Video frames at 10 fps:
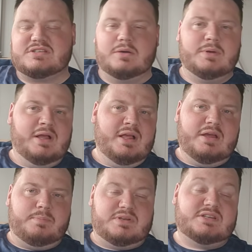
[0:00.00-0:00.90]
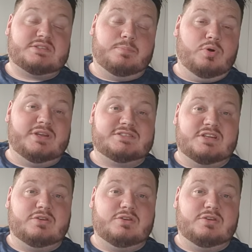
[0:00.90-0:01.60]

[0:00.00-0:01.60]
So it'd be disappointing